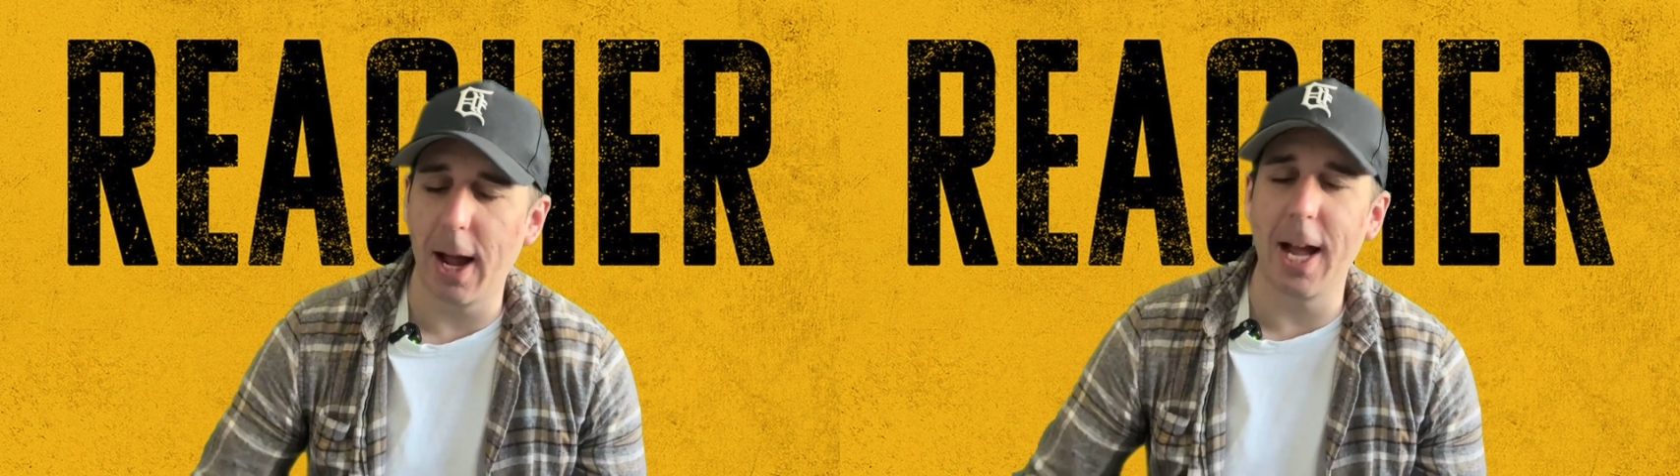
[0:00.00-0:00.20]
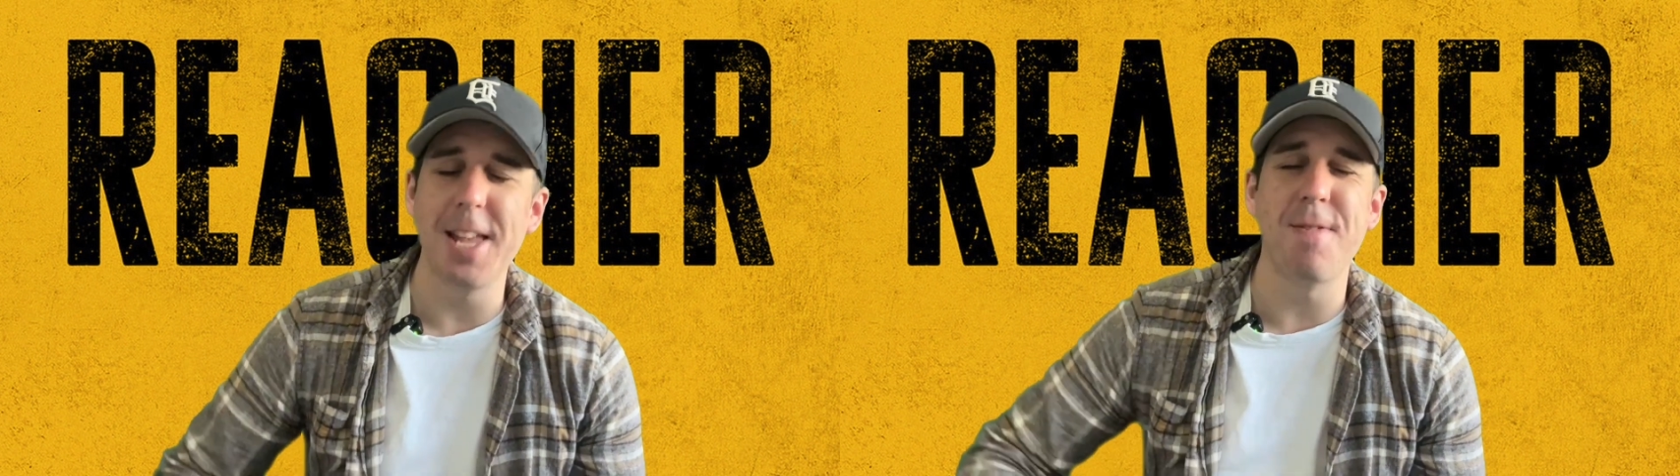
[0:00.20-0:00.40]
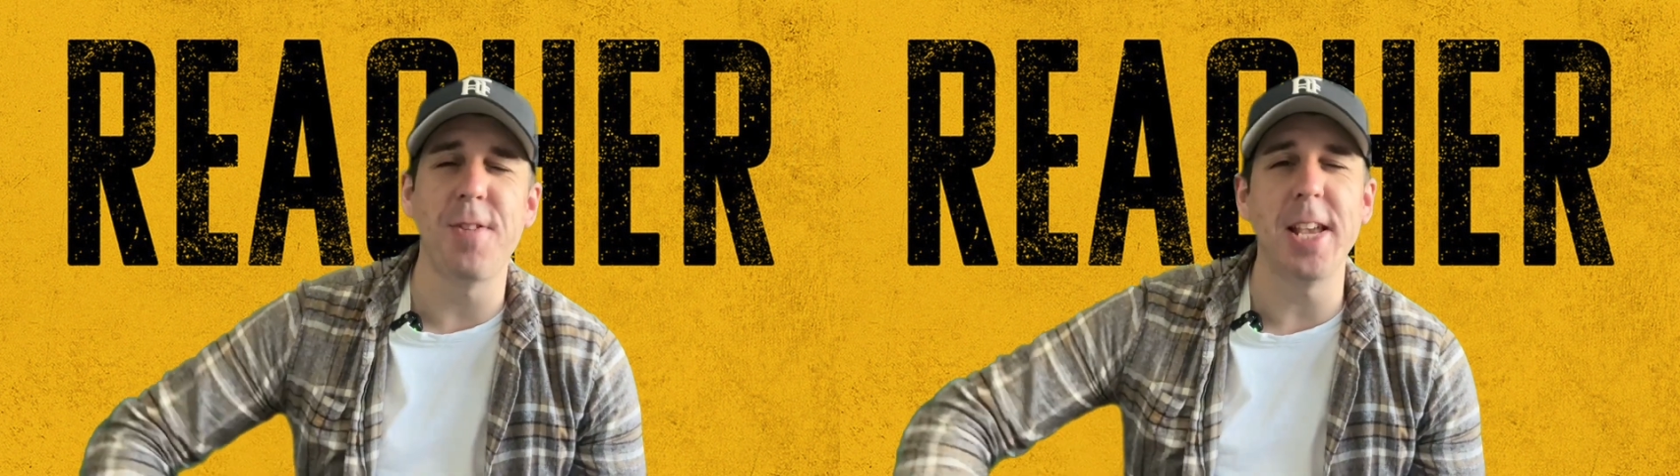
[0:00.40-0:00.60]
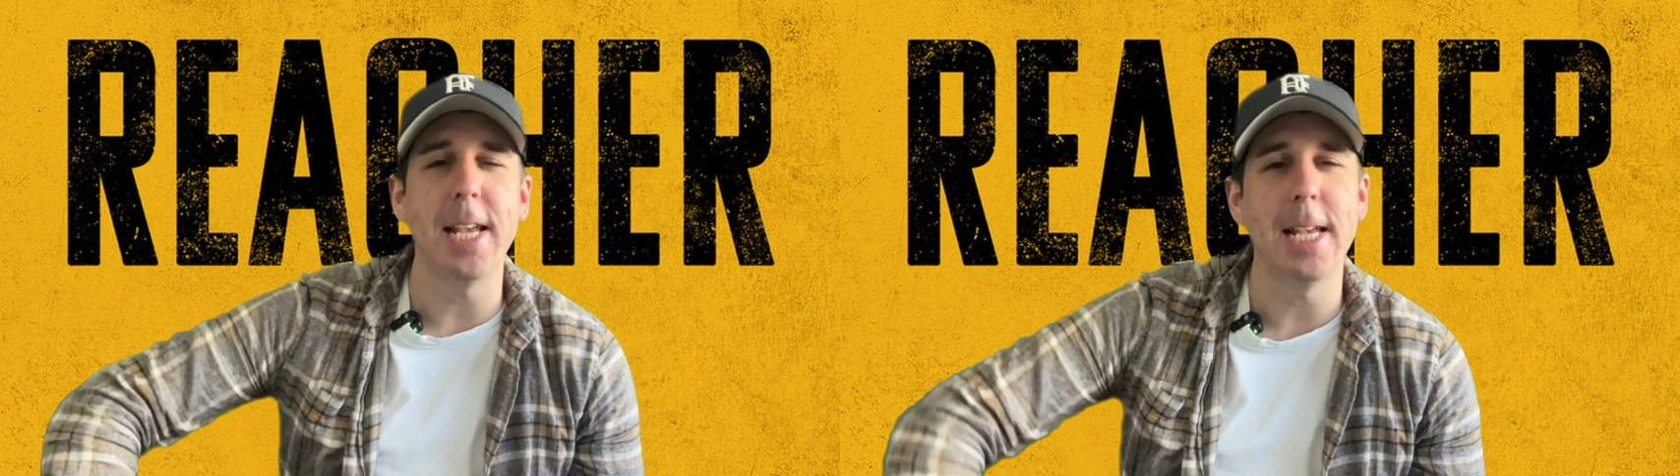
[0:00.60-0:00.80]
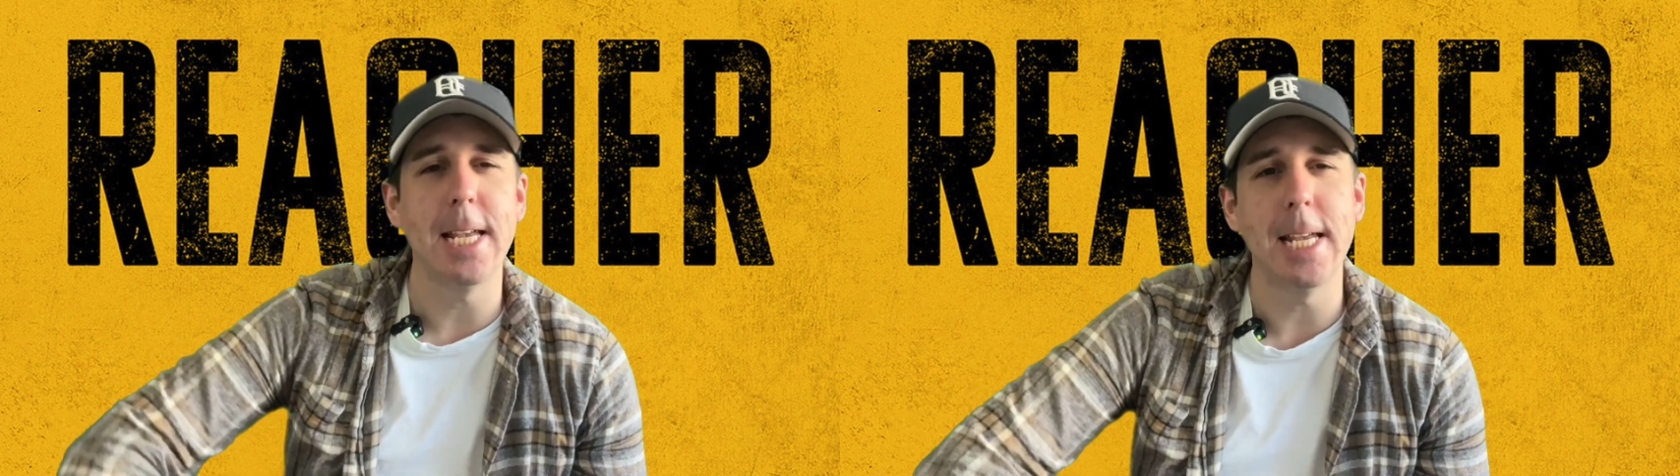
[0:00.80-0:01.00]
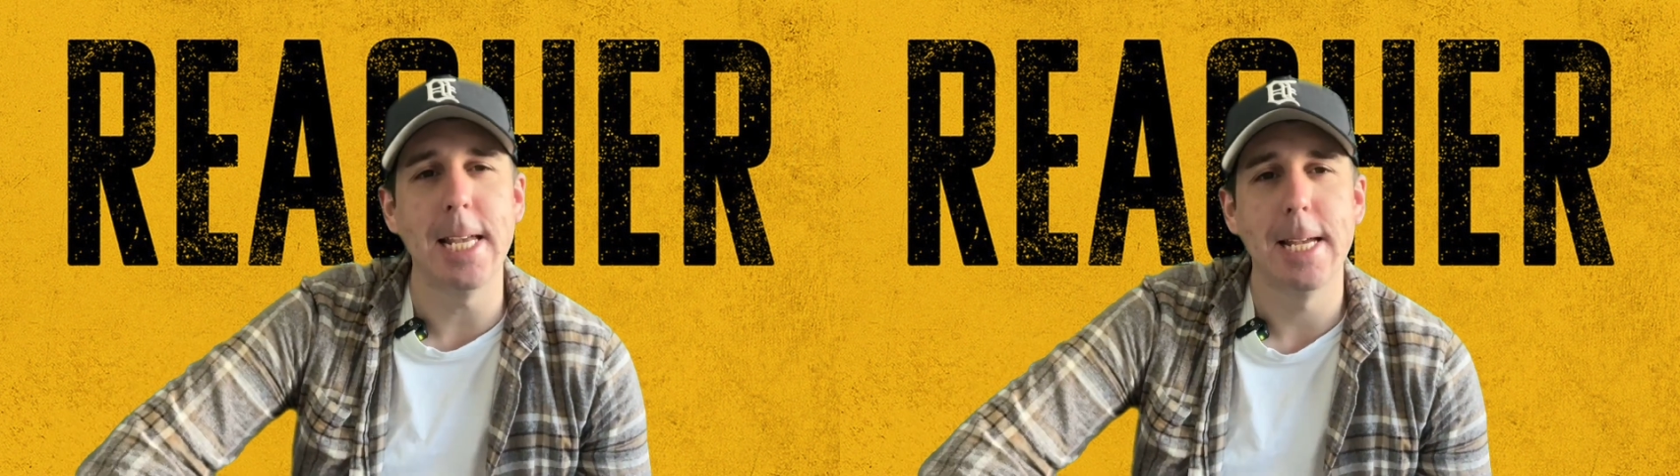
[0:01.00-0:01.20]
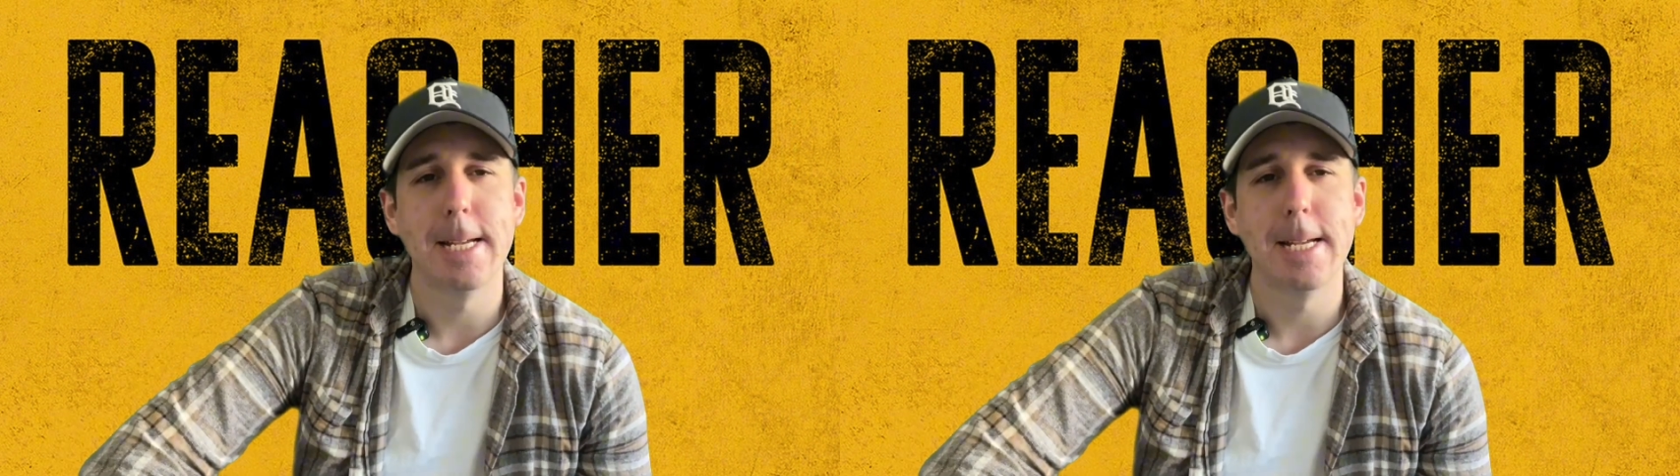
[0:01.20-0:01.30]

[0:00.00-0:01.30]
if he's